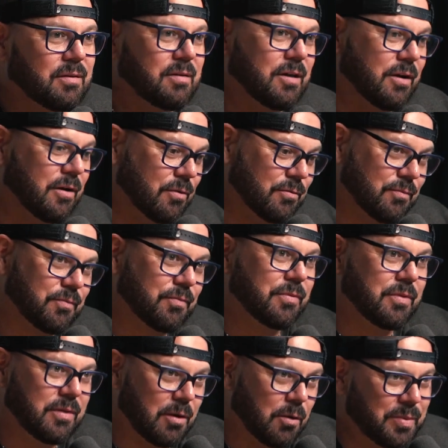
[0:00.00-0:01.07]
you know,
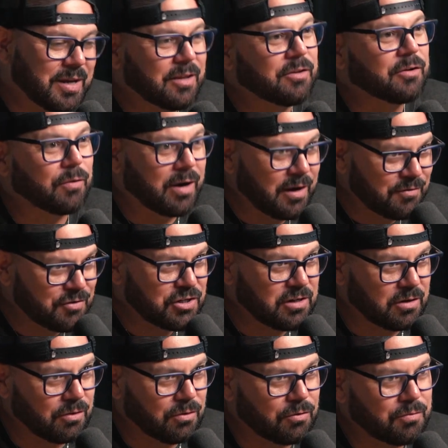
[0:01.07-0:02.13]
they'll be in the grave
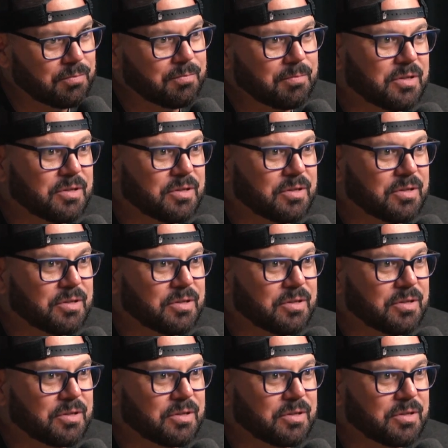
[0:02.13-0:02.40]
Sheol,